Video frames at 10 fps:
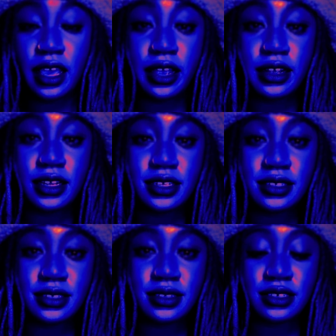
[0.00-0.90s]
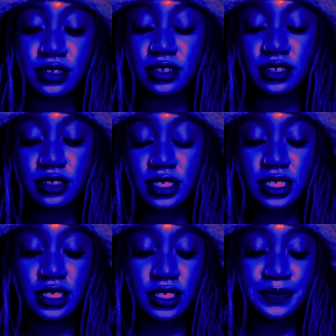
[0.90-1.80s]
Aries, during your
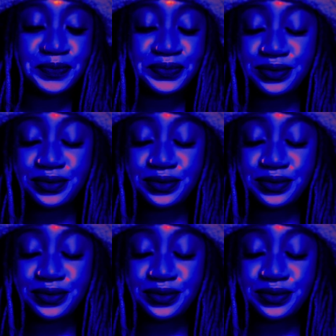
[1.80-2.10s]
season.